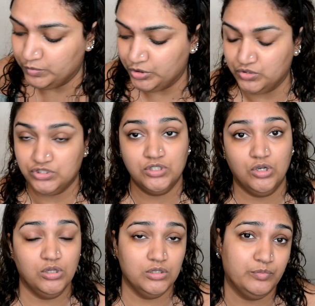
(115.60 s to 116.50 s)
would be using
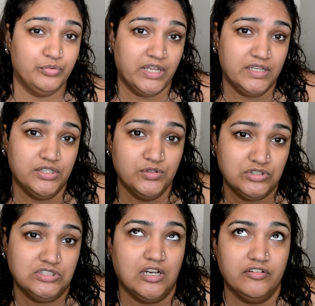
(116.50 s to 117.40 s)
all brand new
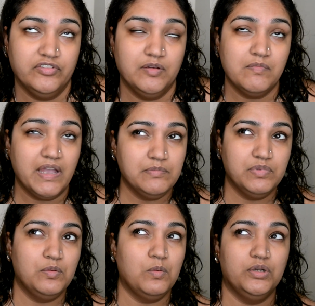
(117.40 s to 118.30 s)
stuff. There might
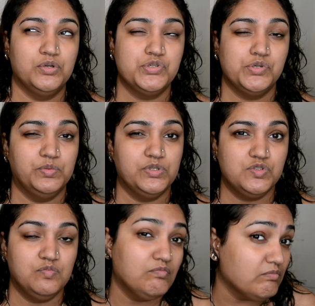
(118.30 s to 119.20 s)
be 1 or 2
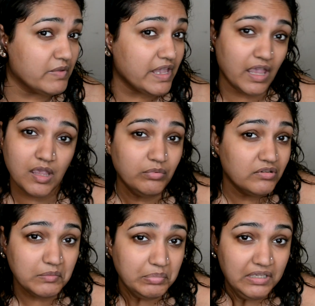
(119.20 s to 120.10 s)
which may
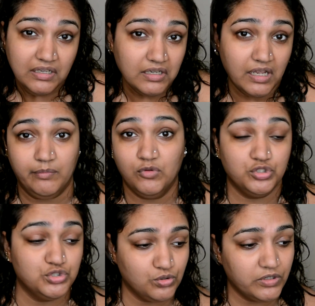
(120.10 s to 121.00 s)
be repeated, I'm
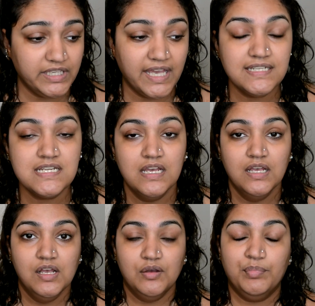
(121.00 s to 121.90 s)
not sure yet,
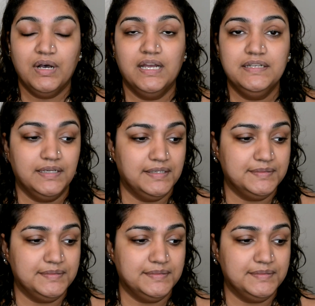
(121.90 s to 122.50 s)
but